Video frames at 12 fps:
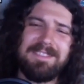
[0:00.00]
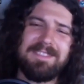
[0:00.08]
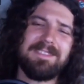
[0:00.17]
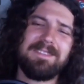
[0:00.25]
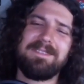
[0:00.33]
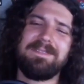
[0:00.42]

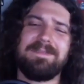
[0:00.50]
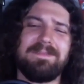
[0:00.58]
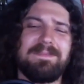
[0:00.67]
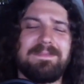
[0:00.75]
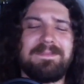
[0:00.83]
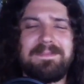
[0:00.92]
You doing
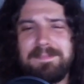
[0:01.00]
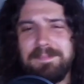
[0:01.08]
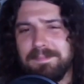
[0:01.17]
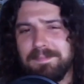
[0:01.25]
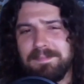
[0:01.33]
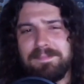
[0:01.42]
okay,
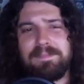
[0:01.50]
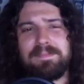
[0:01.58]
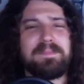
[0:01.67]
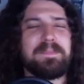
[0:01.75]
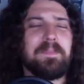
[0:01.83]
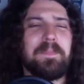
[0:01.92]

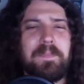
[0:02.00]
sweetie?